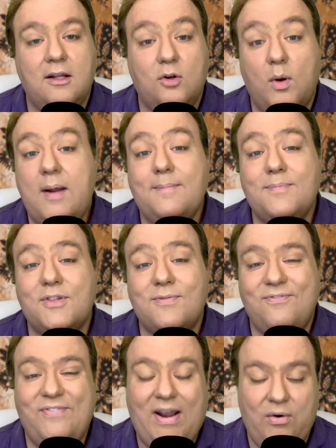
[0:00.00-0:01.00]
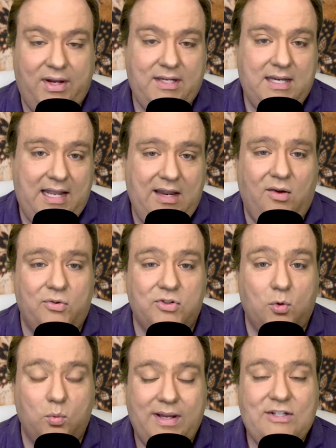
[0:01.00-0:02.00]
Grimm's Fairy Tales,
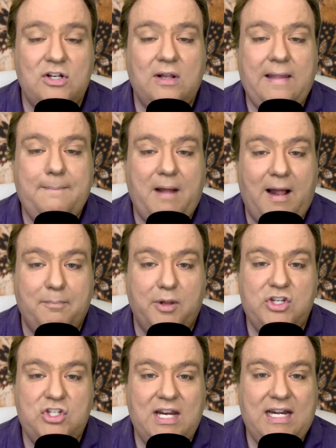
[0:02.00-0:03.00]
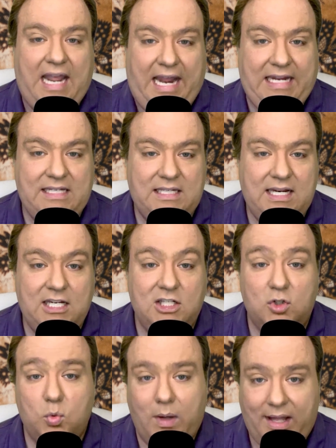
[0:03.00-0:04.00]
originally published in
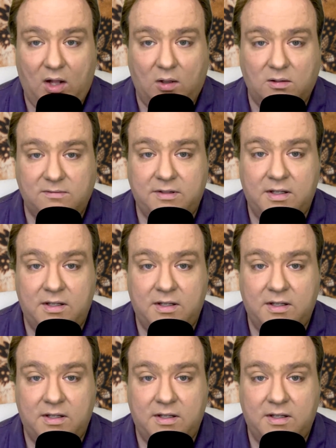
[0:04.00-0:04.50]
1812.